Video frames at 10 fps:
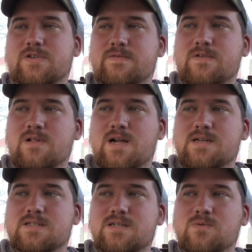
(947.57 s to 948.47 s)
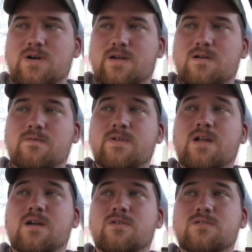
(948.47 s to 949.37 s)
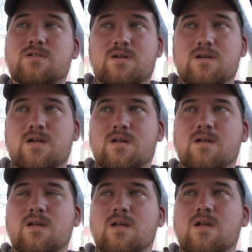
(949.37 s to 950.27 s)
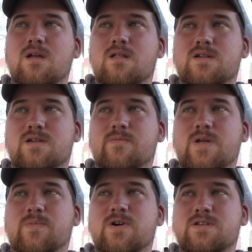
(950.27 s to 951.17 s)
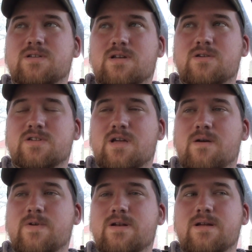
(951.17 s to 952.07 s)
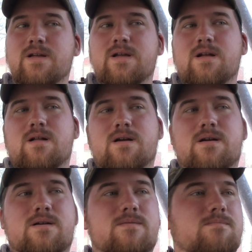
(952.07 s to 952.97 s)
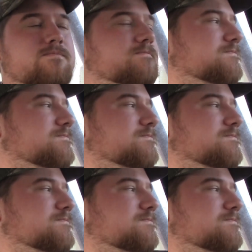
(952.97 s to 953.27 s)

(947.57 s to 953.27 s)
So if you like to see working on videos, you're going to get a, there's going to be a bunch of those coming. Um,